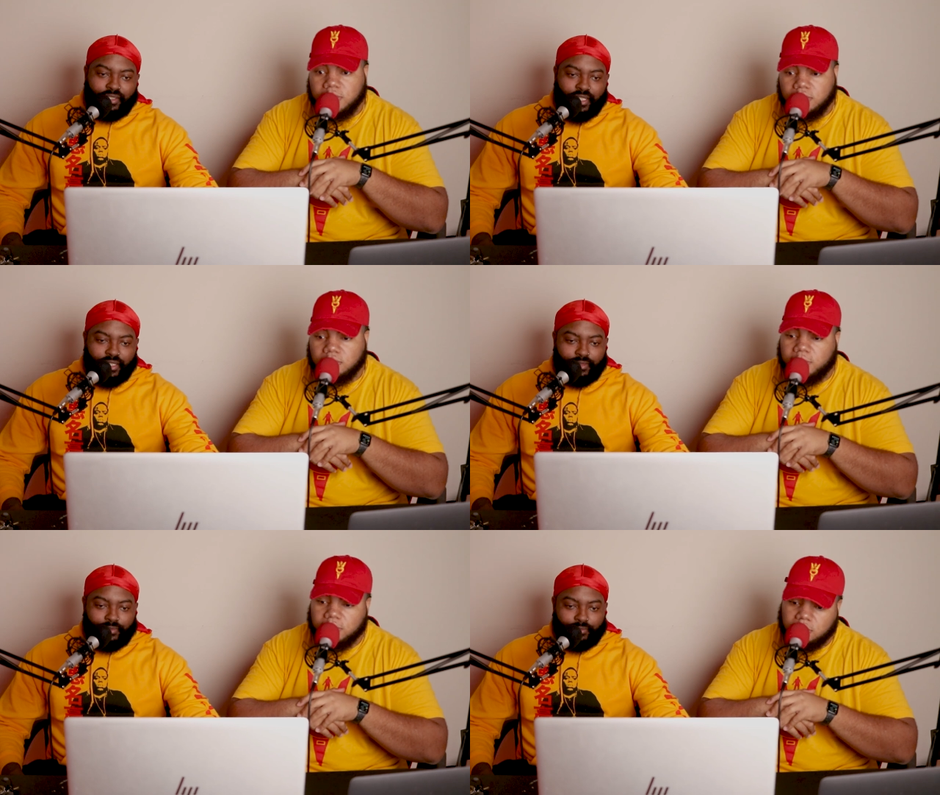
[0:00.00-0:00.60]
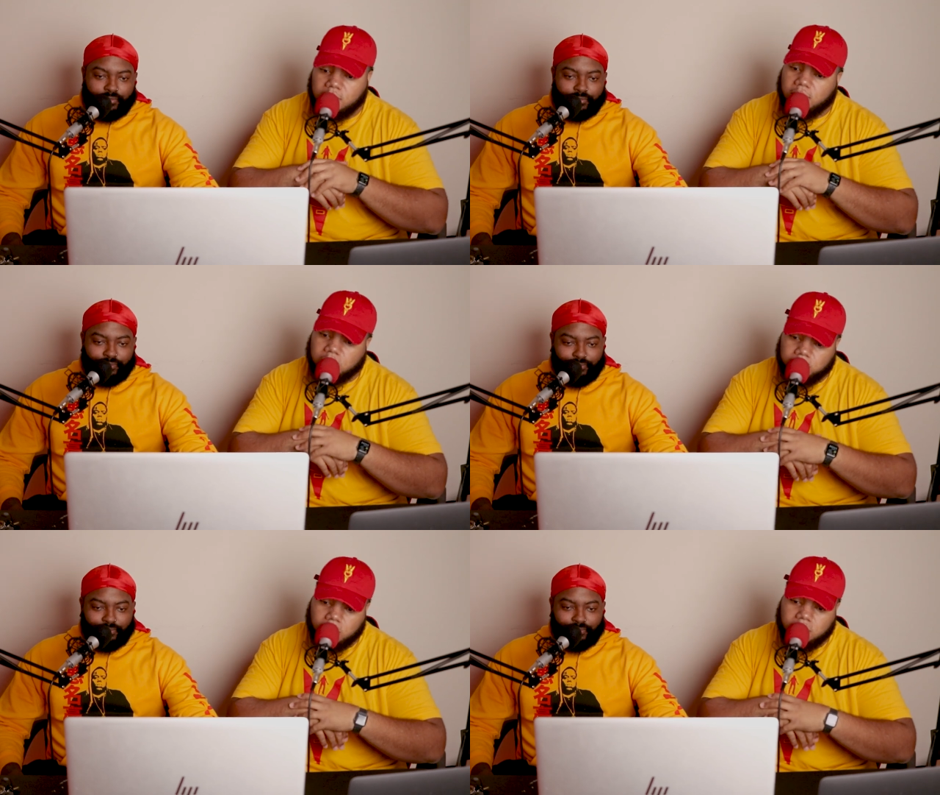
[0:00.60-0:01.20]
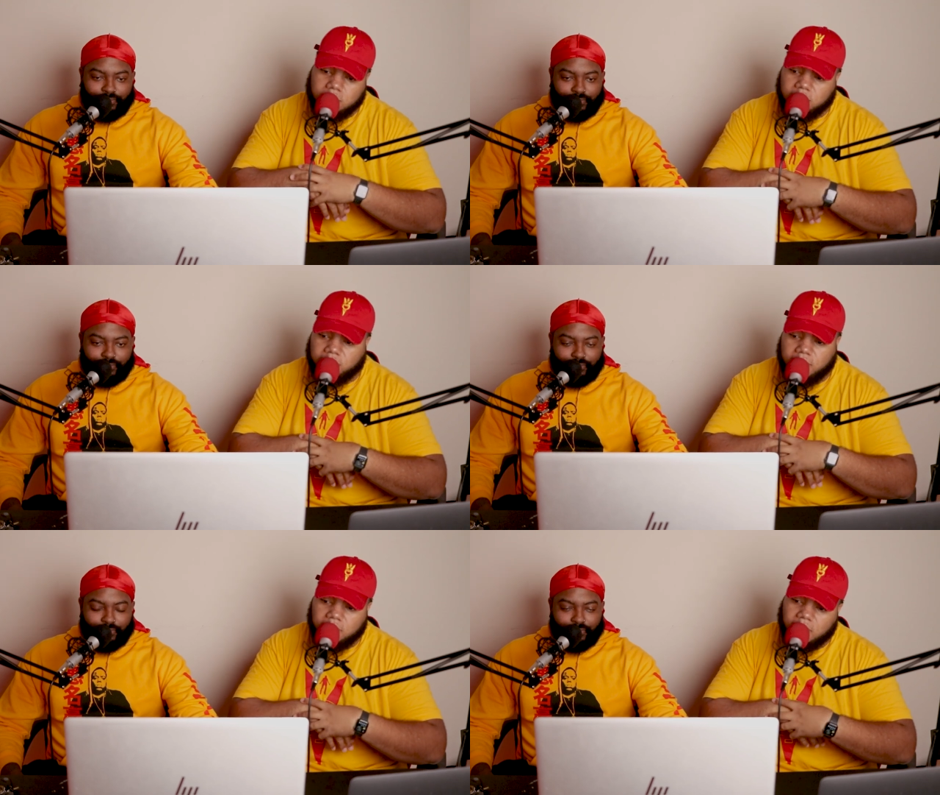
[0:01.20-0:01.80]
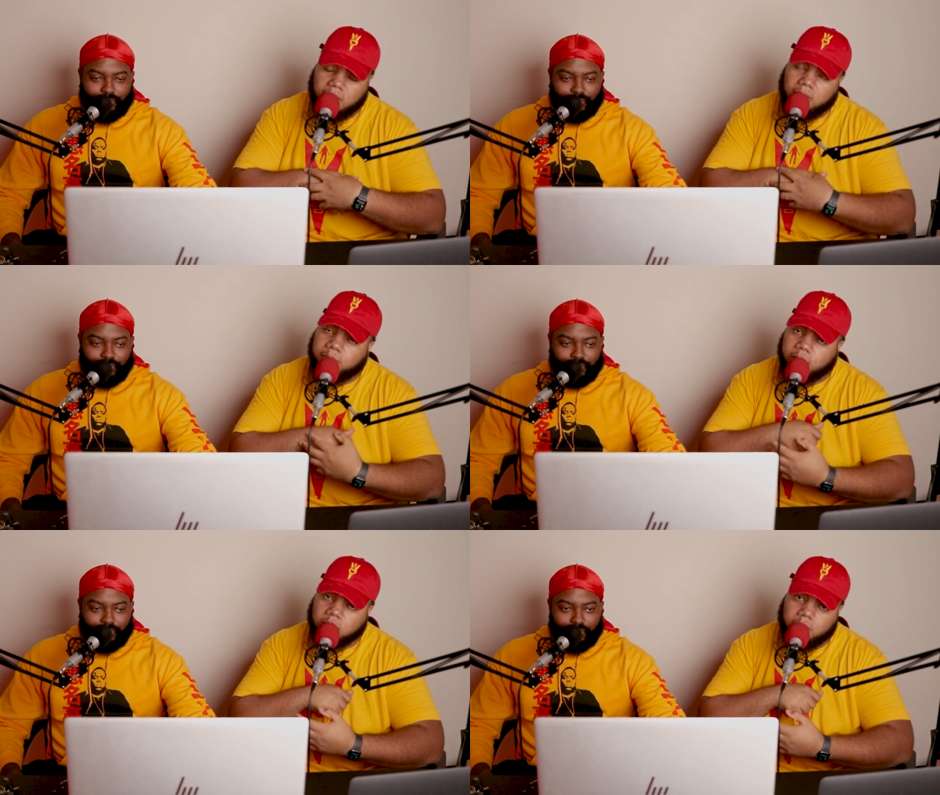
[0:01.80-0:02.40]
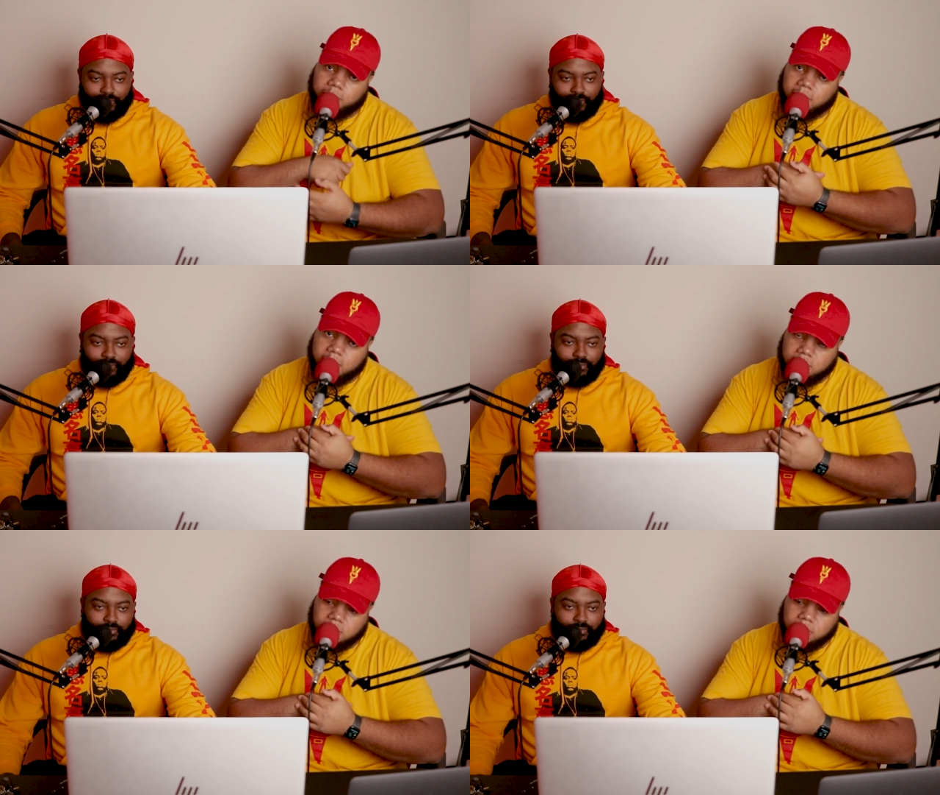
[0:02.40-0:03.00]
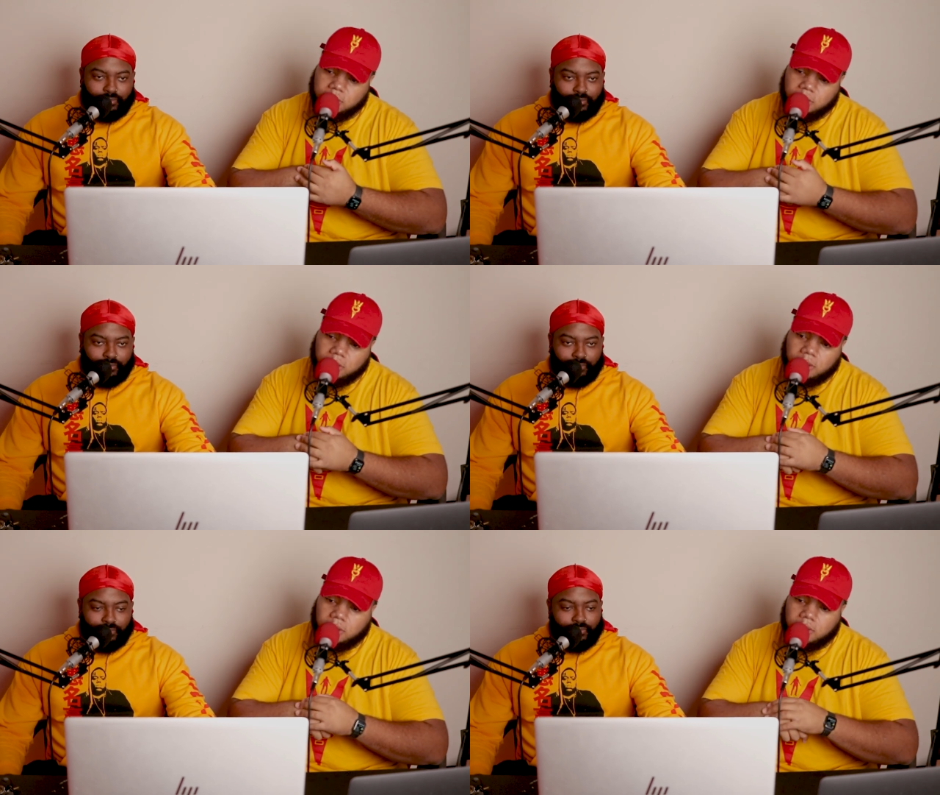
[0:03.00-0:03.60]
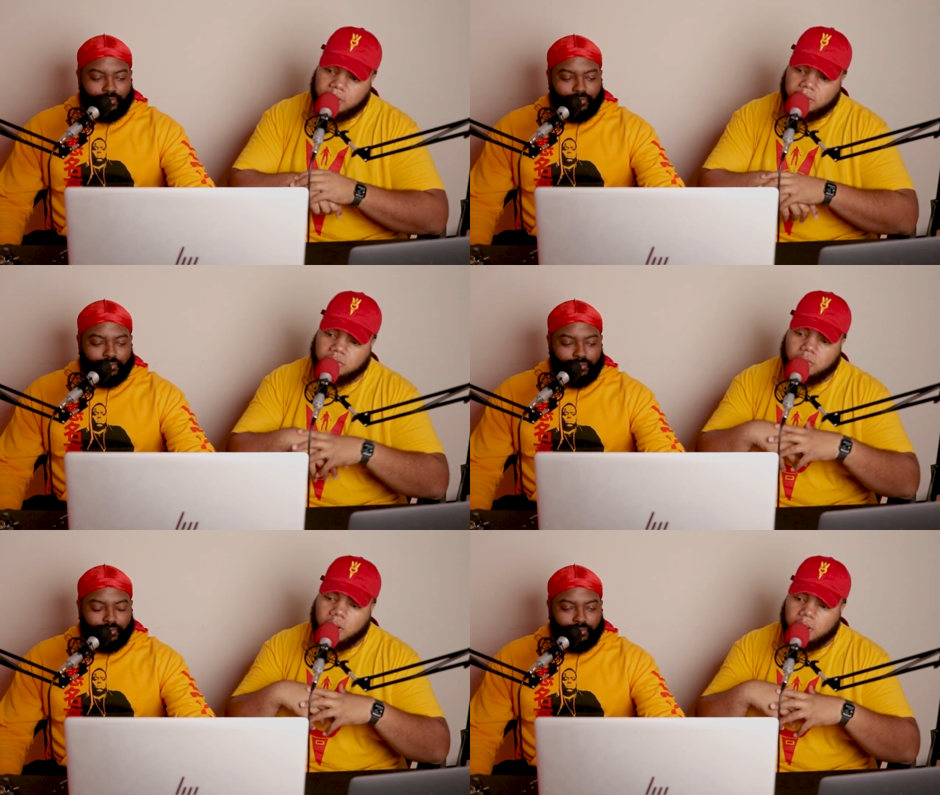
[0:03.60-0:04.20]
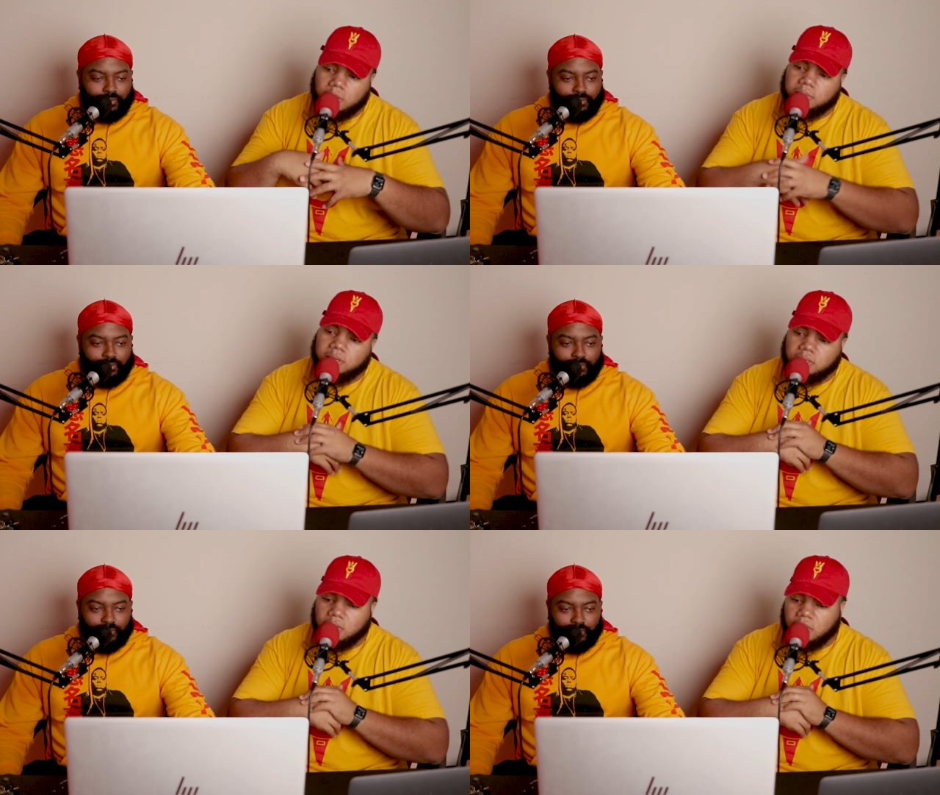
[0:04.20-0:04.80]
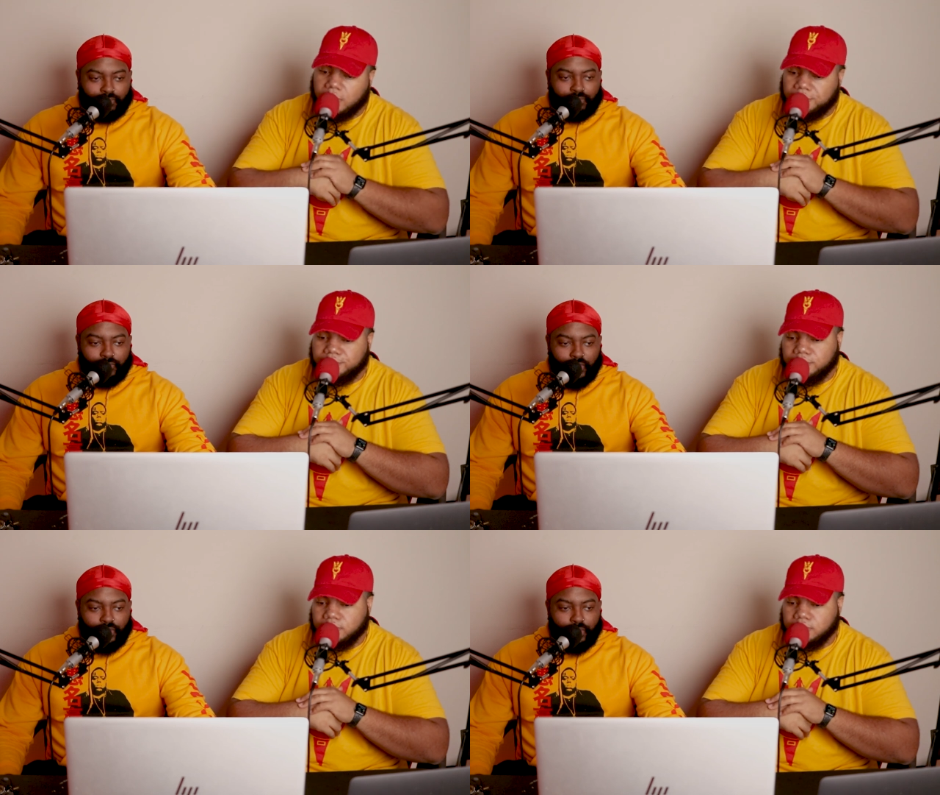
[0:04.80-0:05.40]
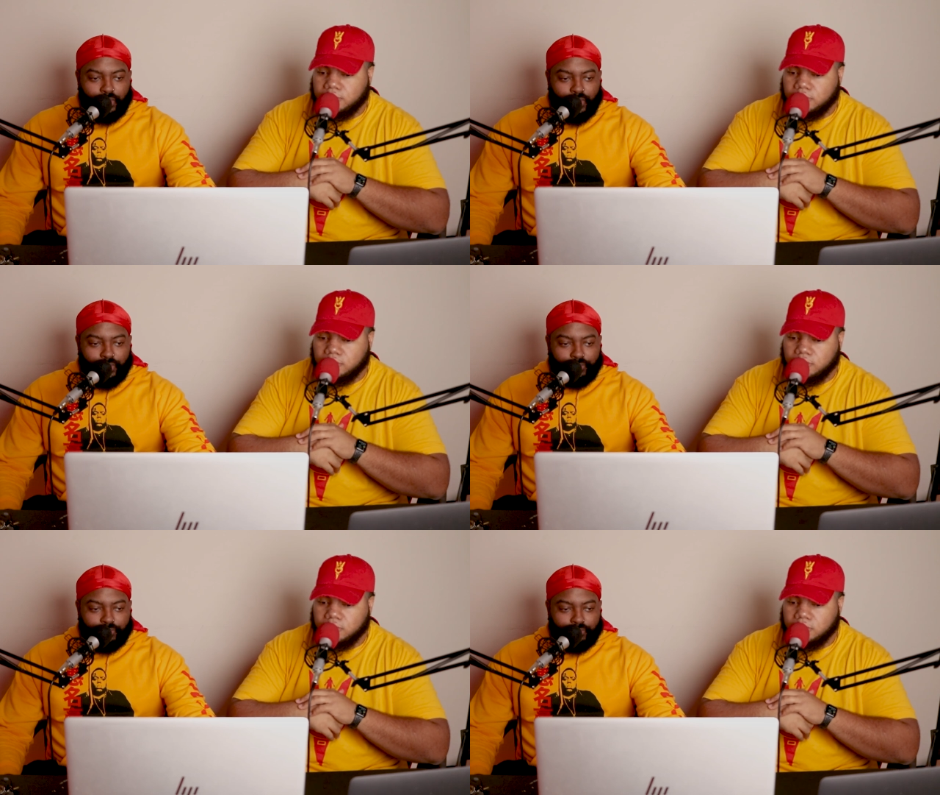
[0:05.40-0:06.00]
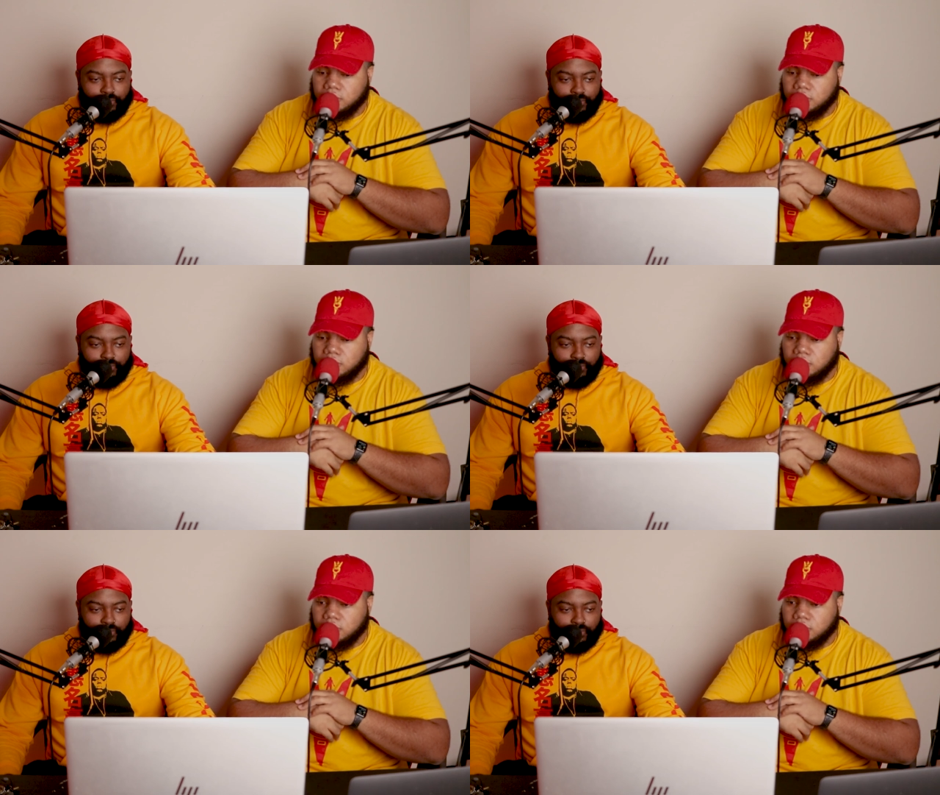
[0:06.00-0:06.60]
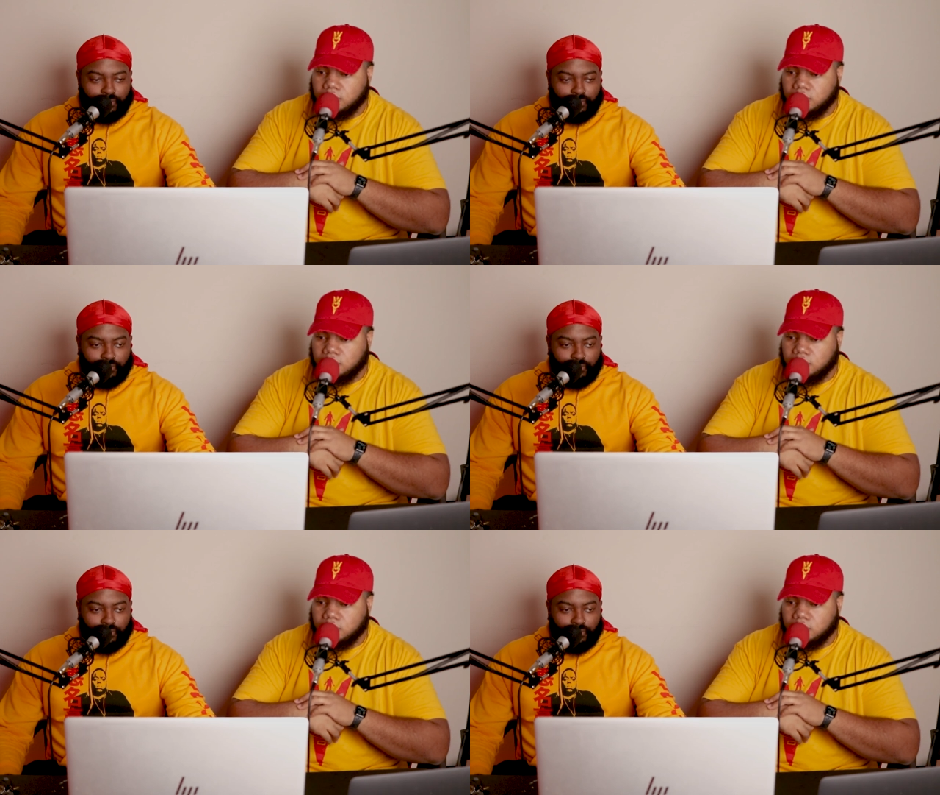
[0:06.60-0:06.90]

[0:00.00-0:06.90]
Speaker 1: man. This. So make sure y'all supporting and stuff like that. Hitting post notification. Uh, let's squad up and let's check it out. Let's do it.